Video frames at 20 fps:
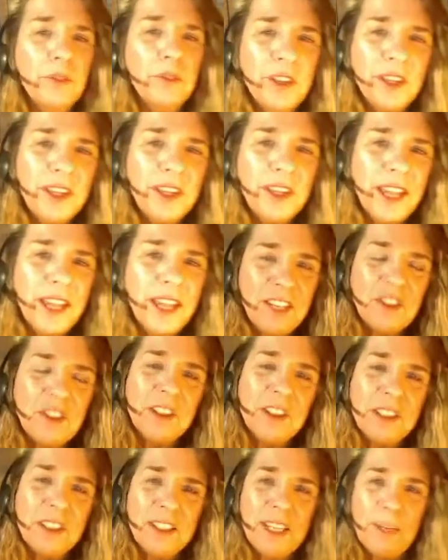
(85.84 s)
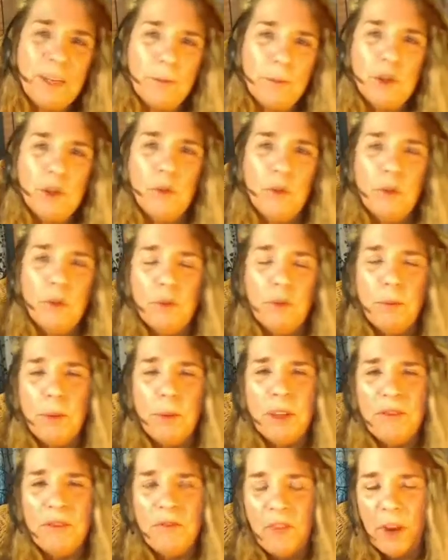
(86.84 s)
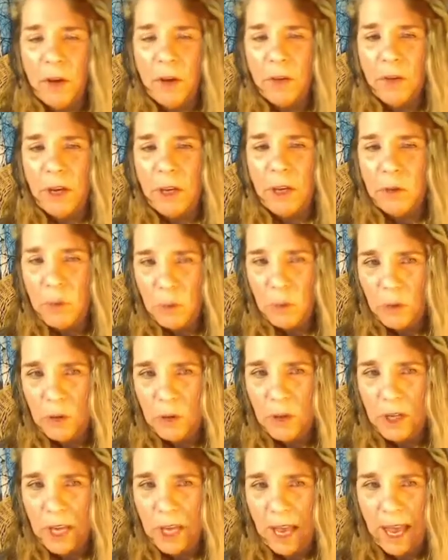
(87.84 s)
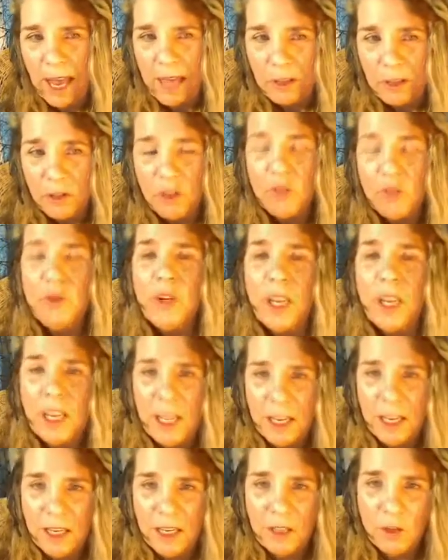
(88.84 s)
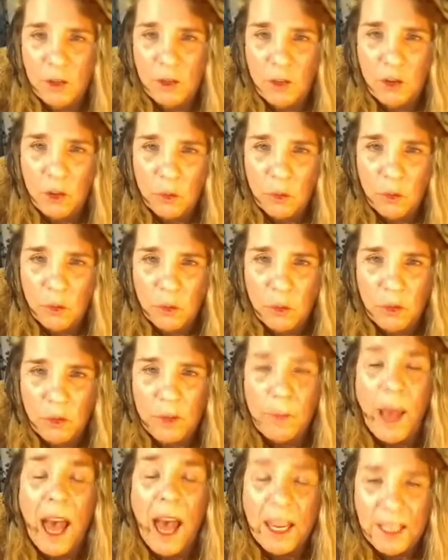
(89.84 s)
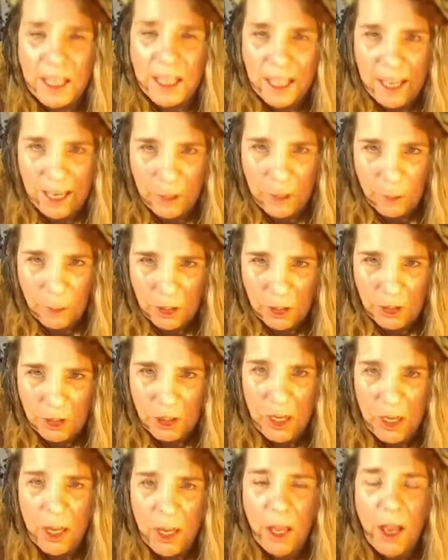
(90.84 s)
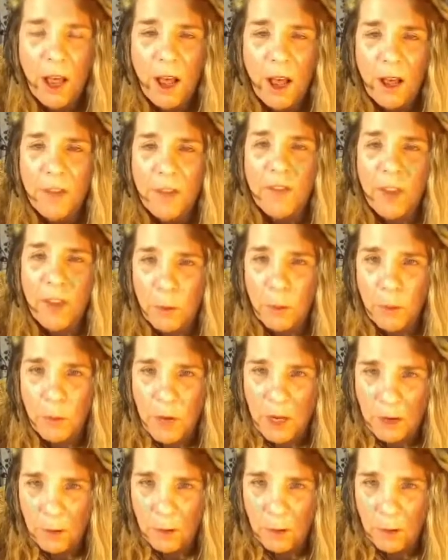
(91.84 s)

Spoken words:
they just seem to be very good at tuning into the body language of a reader.